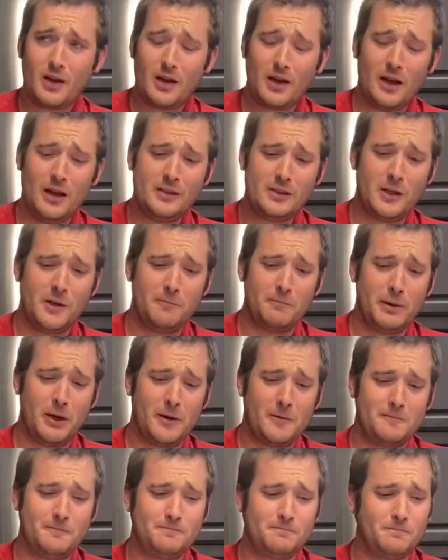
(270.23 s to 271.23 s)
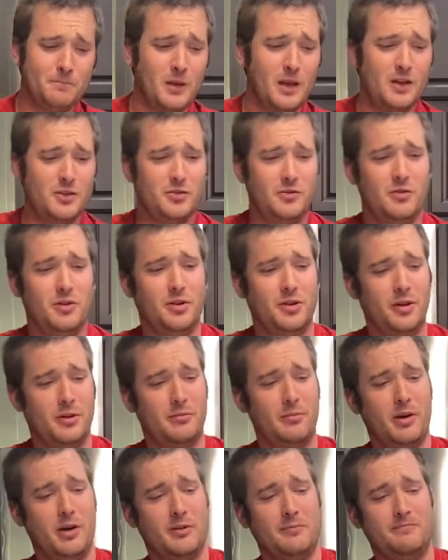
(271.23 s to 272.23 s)
It's good beer. It's a real good
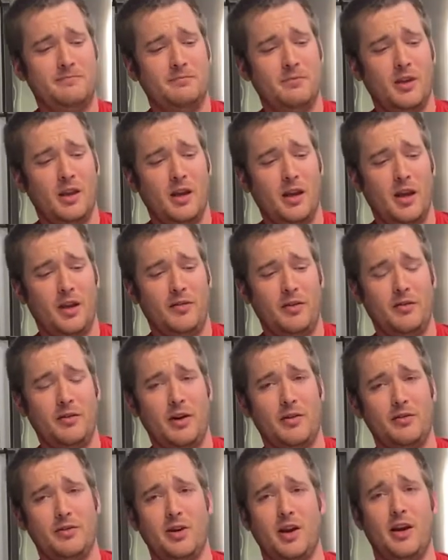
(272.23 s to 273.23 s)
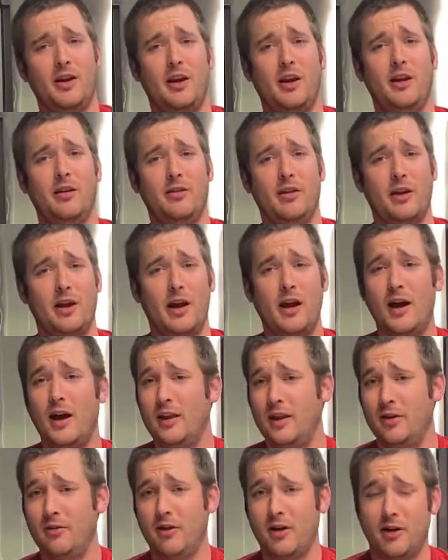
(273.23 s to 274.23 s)
beer. If you've never tried Yuengling, I
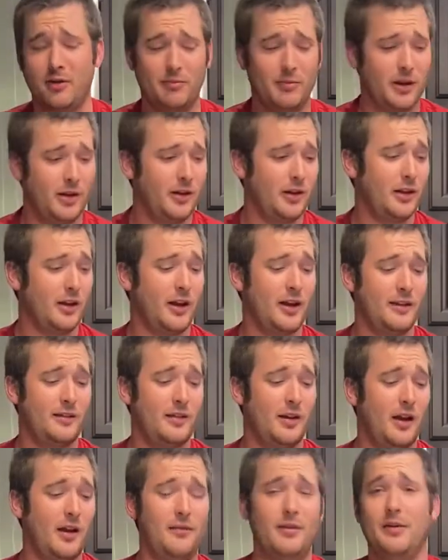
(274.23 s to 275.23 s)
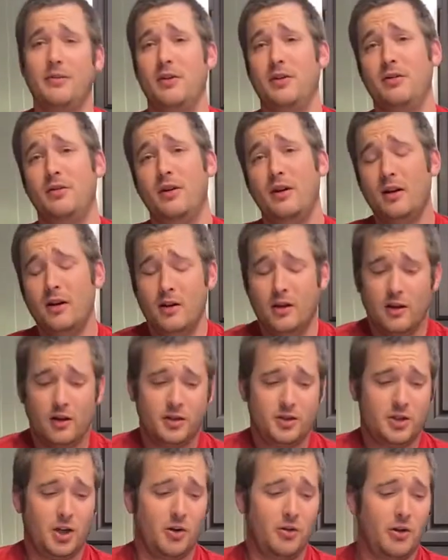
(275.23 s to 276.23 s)
highly recommend it. Like I said, I've never
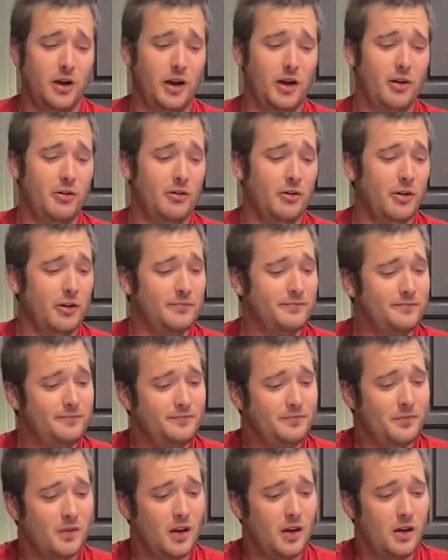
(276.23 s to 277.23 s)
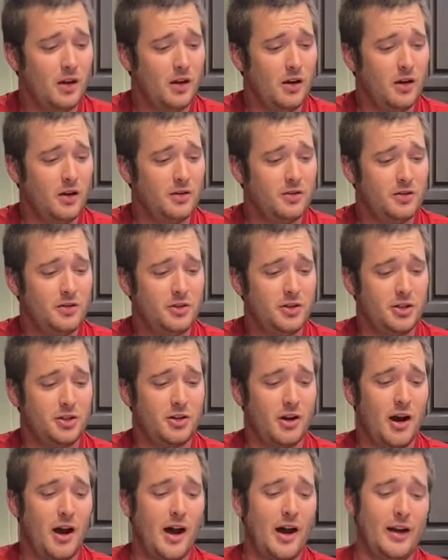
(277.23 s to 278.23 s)
told anyone to
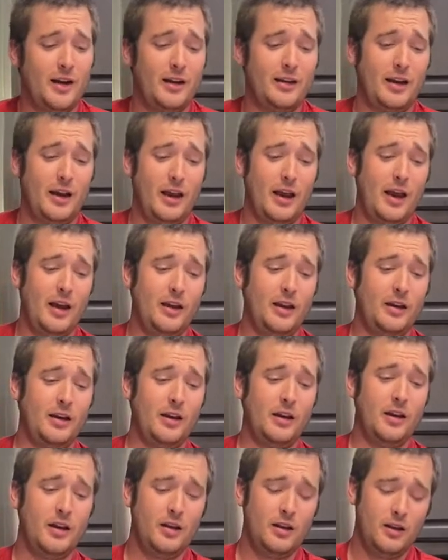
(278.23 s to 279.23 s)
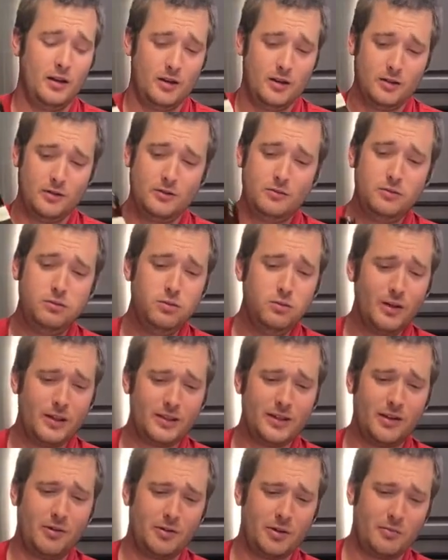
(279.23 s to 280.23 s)
try it and they hated it. Let's
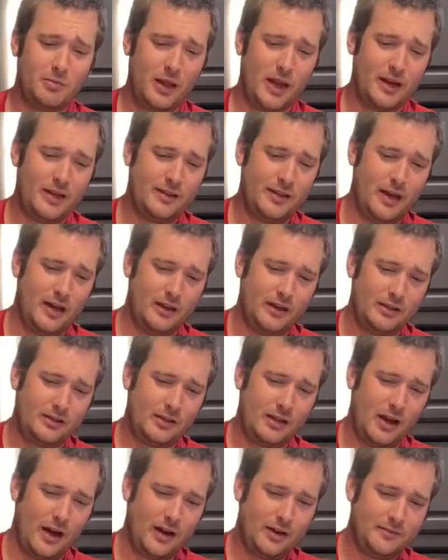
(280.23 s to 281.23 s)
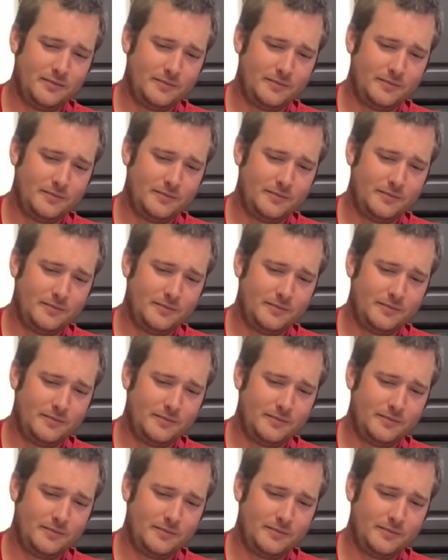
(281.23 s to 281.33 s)
see what the Black and Tan looks like.